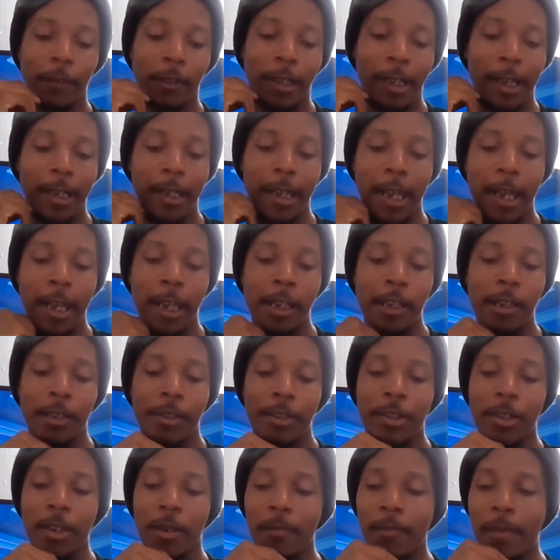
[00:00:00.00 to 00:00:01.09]
for like 8
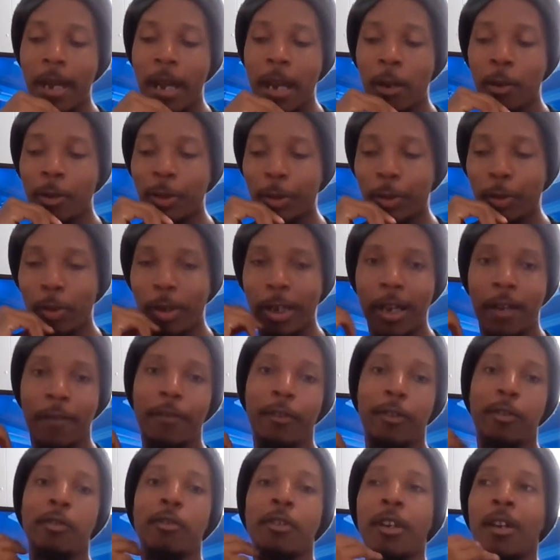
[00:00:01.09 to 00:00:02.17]
something hours or
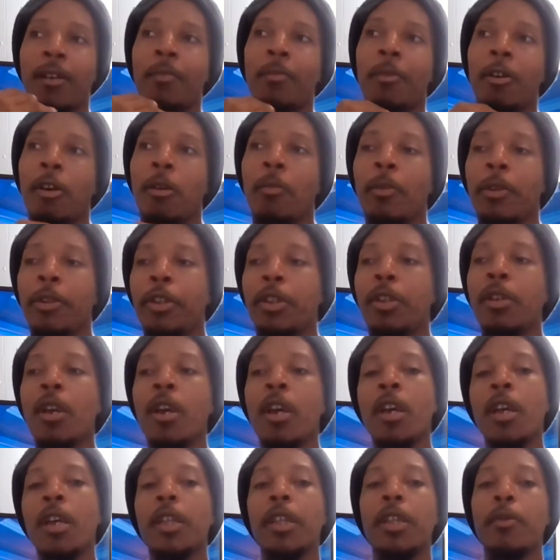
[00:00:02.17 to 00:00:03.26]
whatever, and you come home and
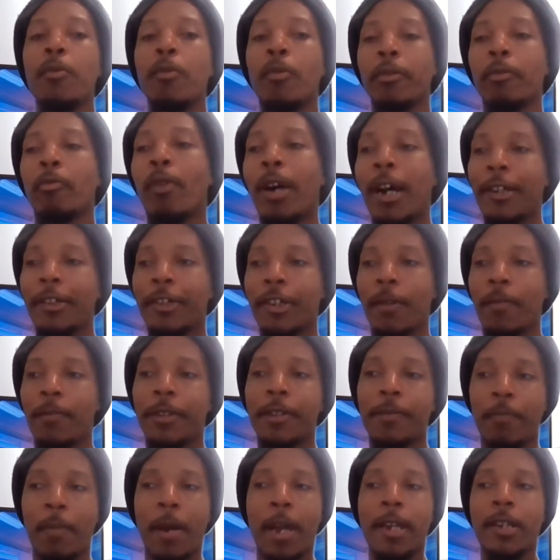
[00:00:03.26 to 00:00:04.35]
you want to watch something
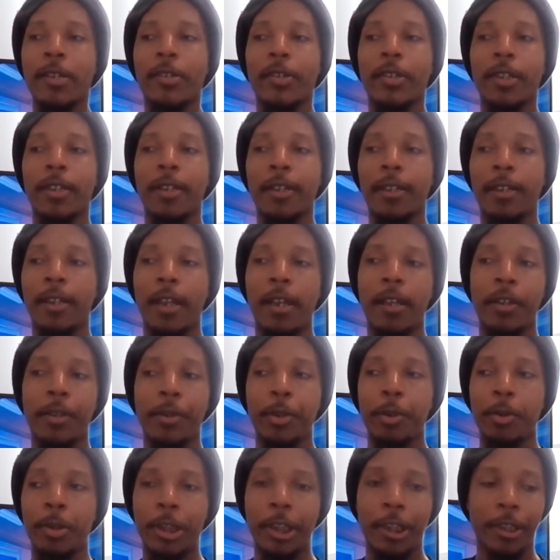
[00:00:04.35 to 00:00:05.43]
spicy, and then
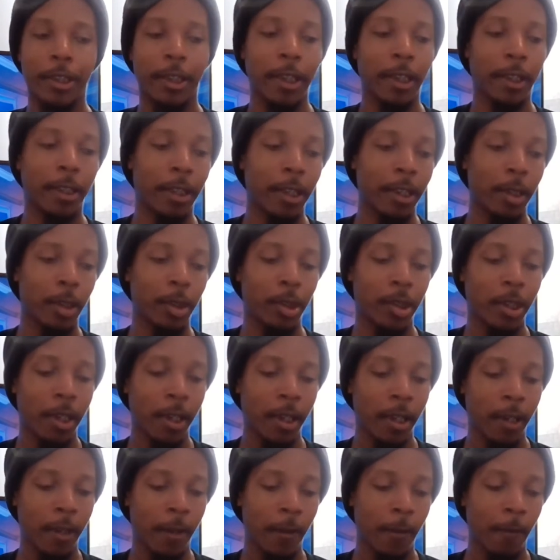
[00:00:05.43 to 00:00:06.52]
you just get this
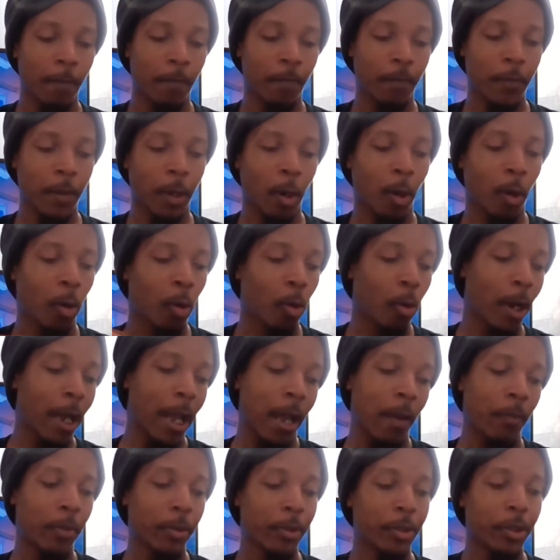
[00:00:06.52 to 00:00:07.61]
whole
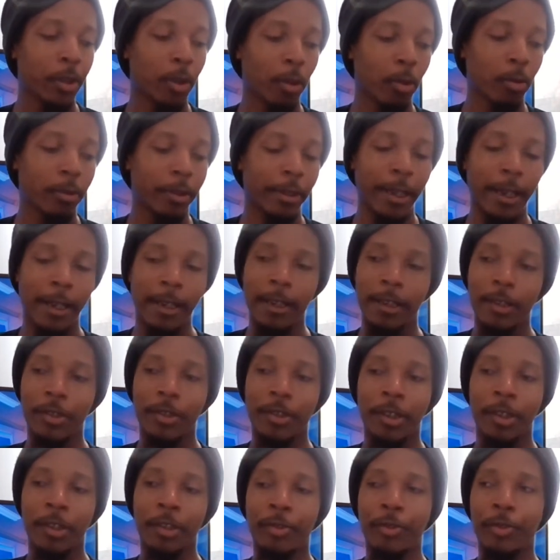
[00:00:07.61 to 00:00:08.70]
episode that is
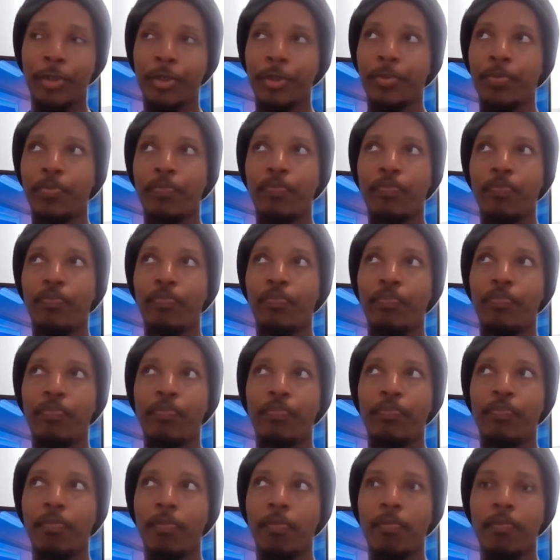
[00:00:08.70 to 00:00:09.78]
just
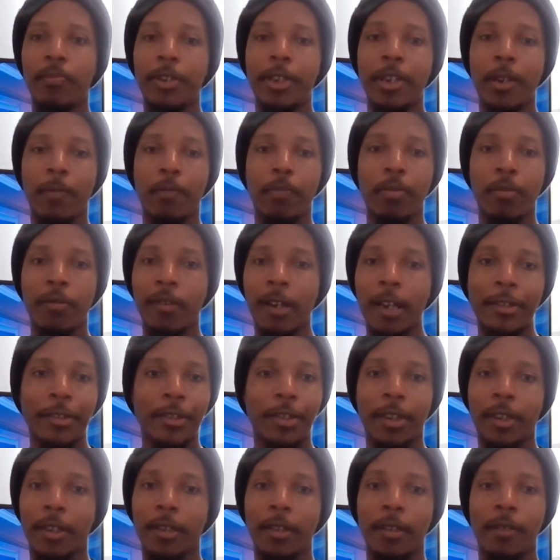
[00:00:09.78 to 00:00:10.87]

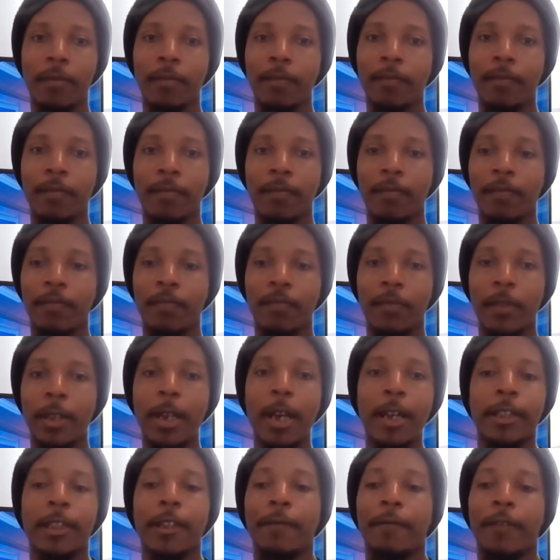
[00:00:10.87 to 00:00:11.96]
depressing.
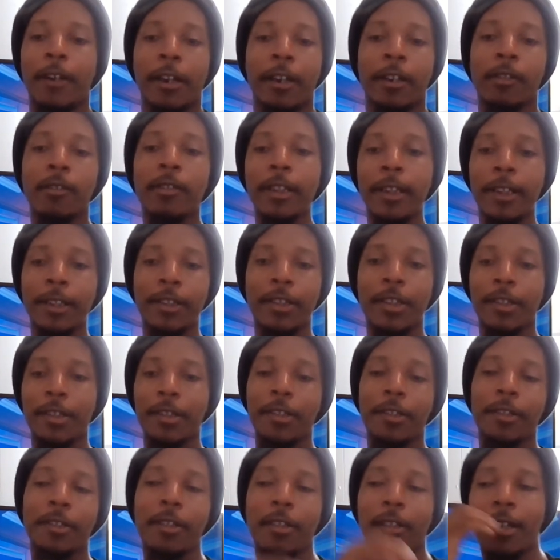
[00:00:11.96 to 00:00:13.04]
At the very least, it's
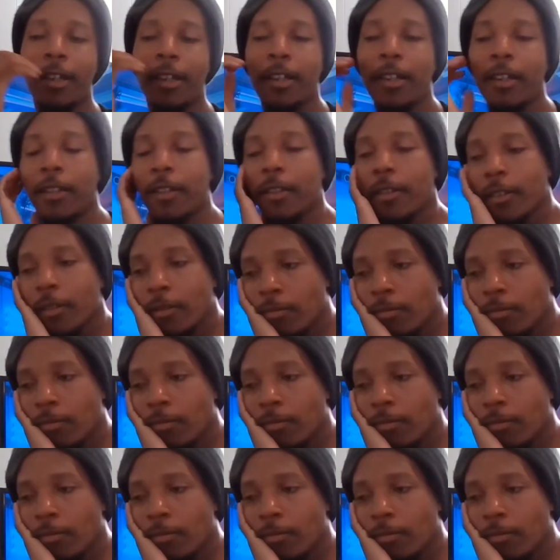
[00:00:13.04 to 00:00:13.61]
just like,